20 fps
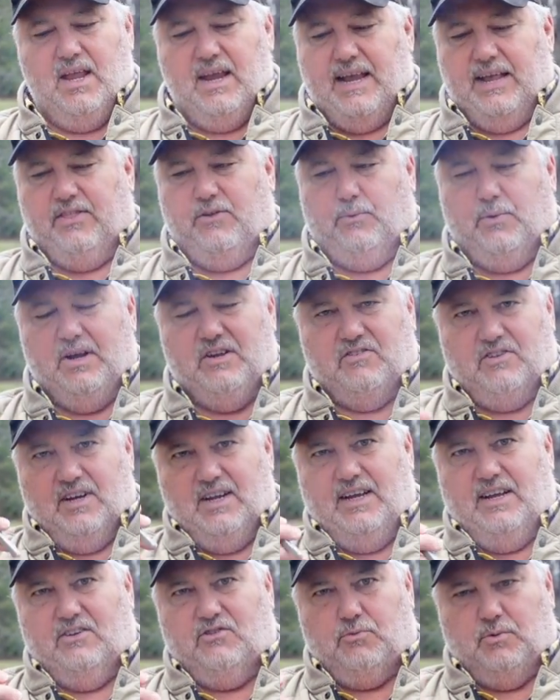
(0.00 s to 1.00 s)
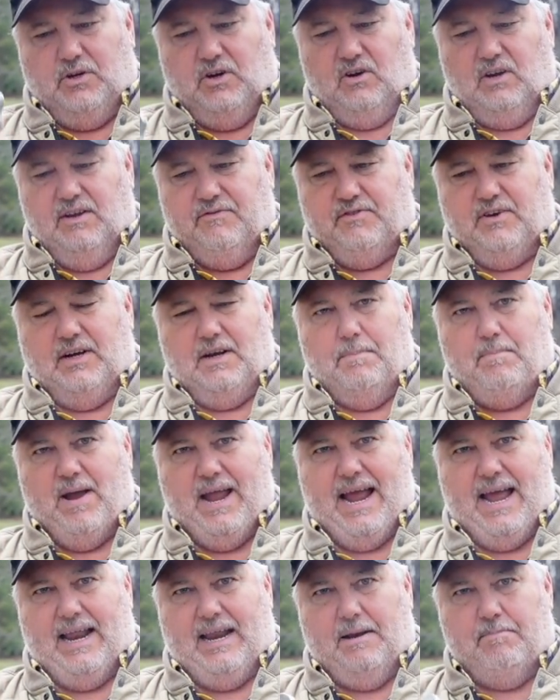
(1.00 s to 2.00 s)
And the reason is when you're lifting the
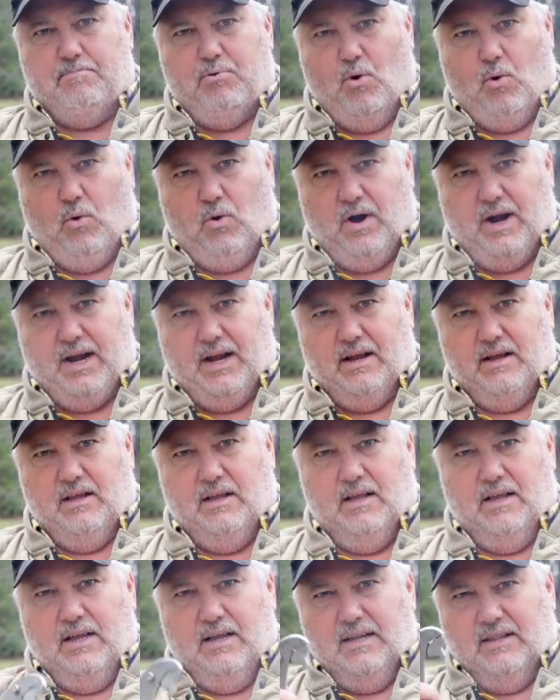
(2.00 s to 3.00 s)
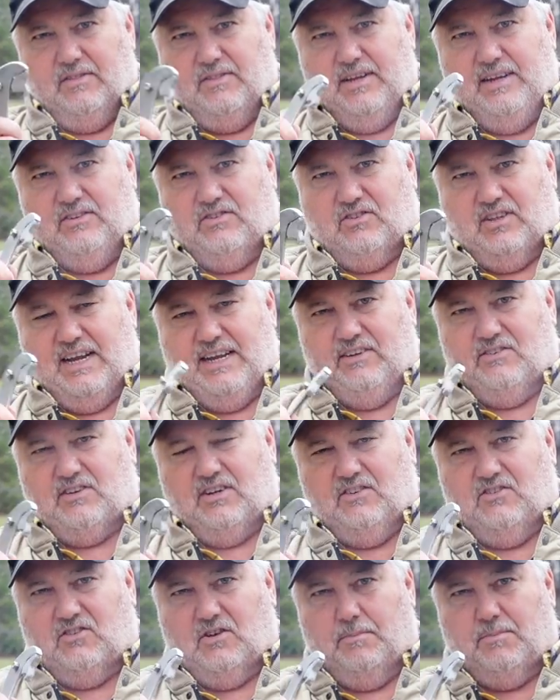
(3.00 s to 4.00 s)
pan and pouring, these things
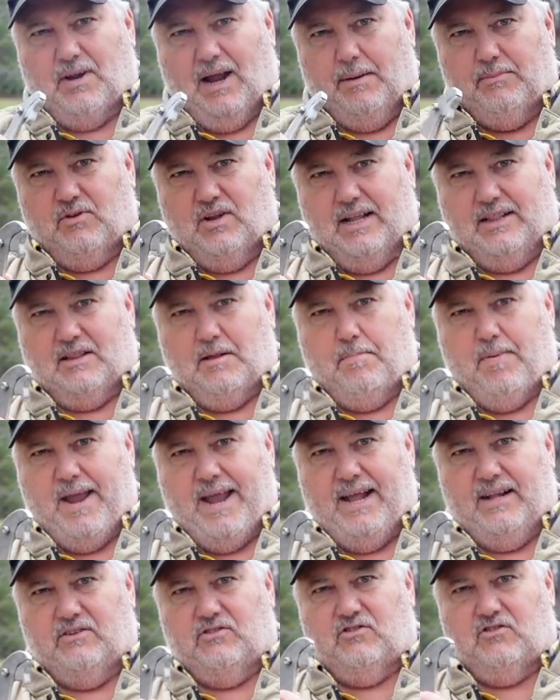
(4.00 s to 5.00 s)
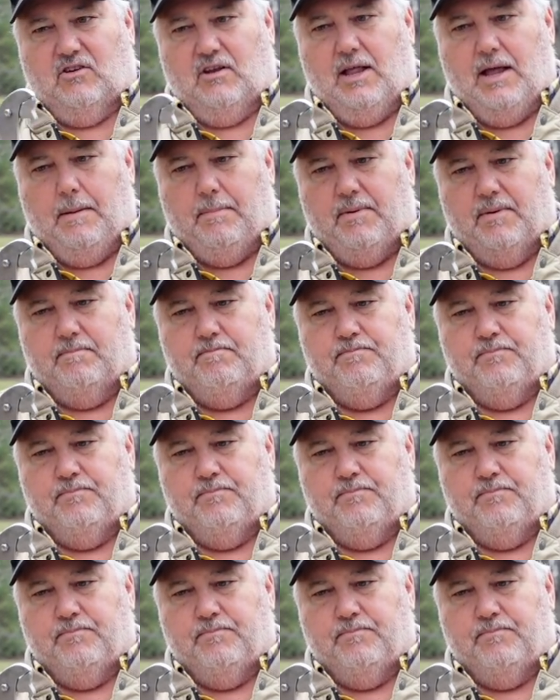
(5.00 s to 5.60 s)
can sometimes let the pan slip.